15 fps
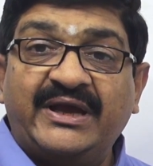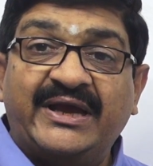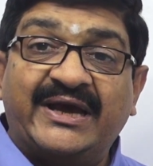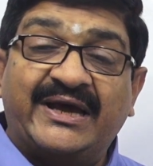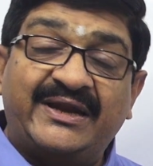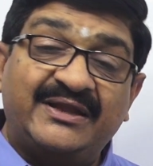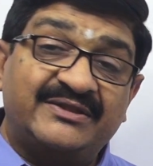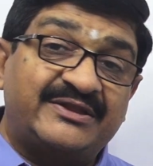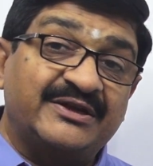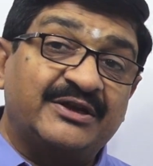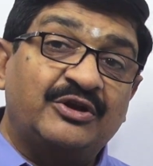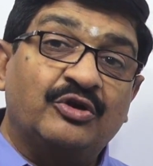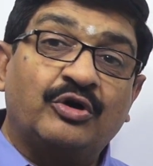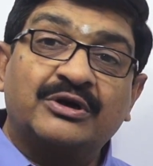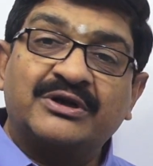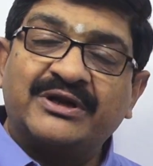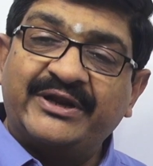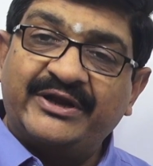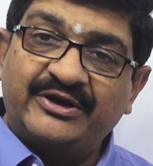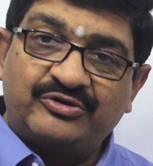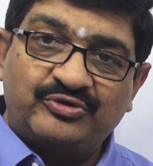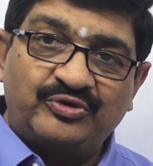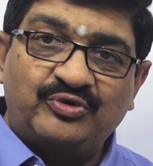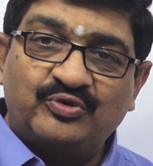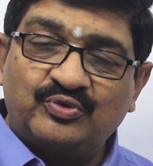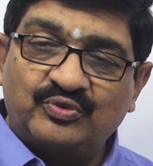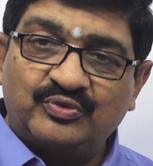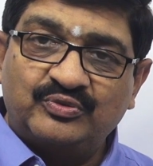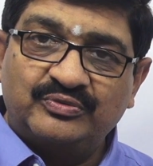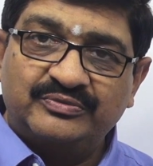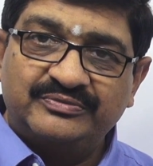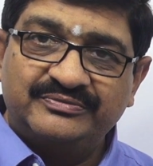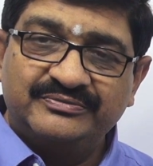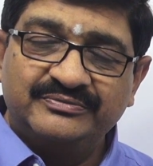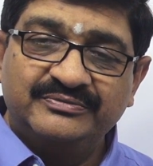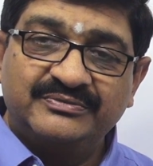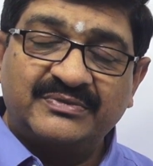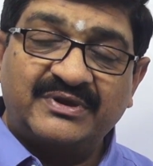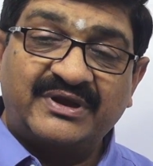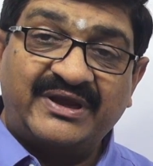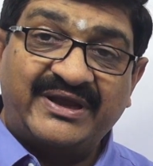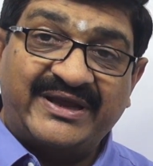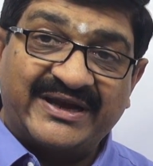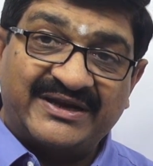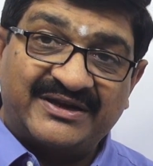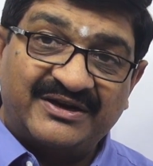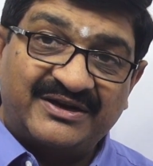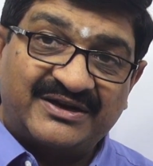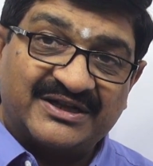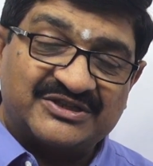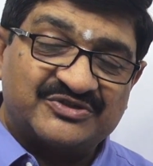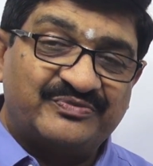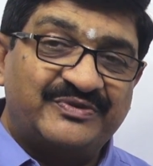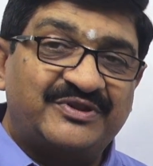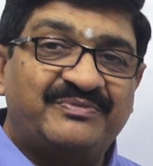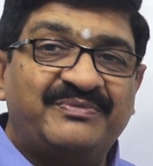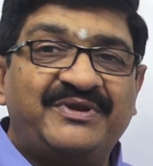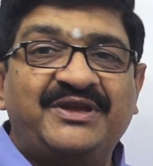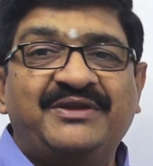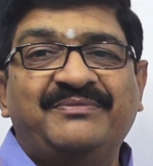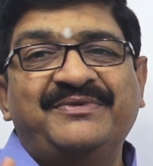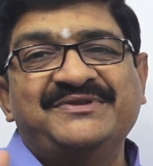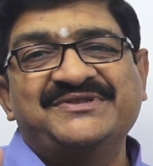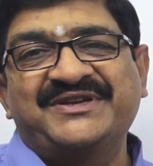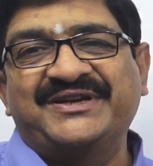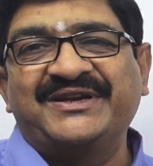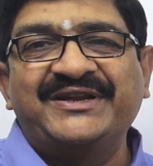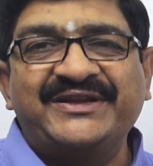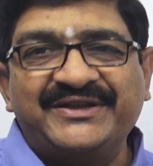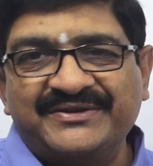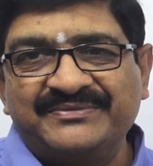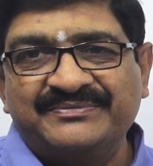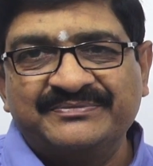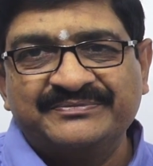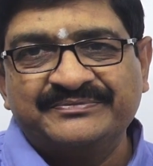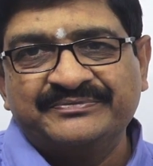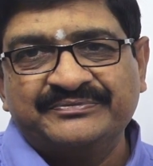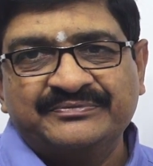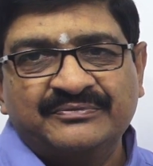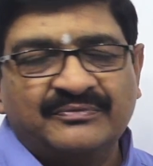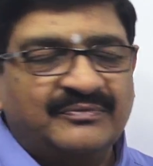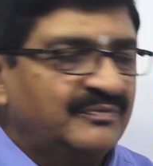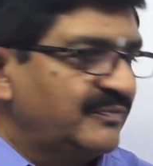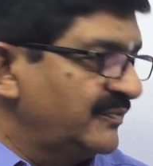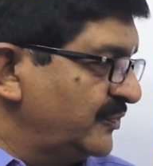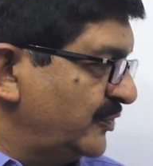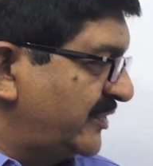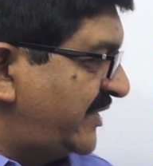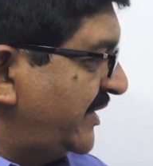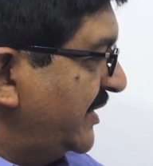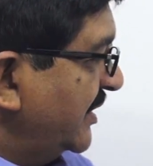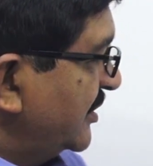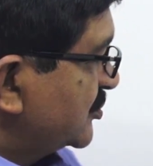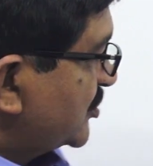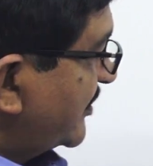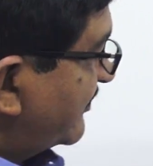anything not clear to you, get in touch with me immediately. Okay, so